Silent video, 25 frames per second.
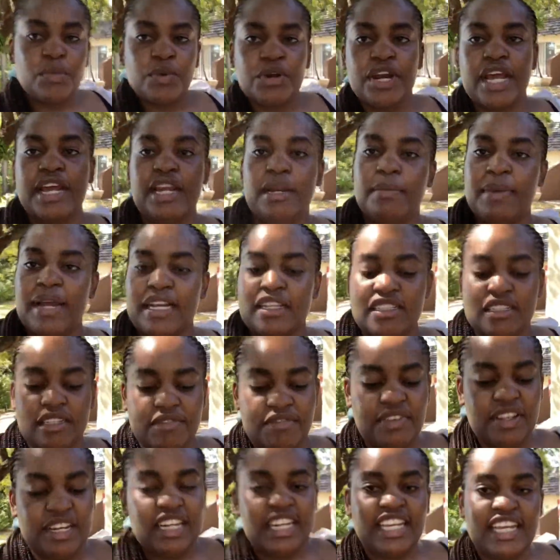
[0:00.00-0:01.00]
We're headed back to the
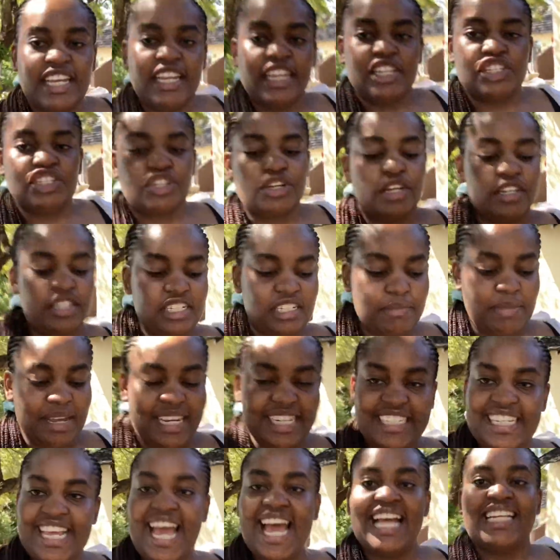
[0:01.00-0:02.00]
village. Going to see my
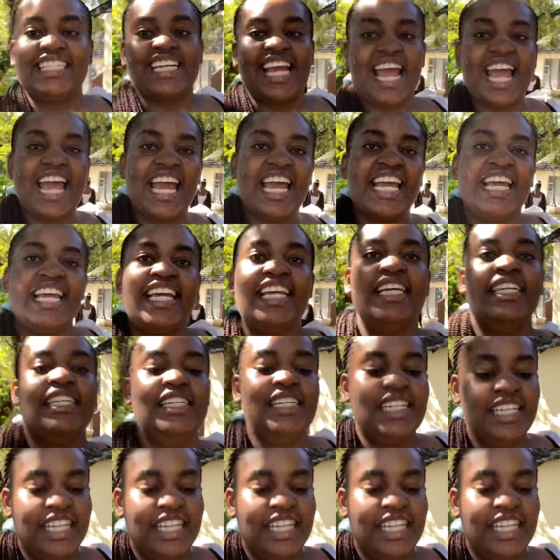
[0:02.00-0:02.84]
daddy.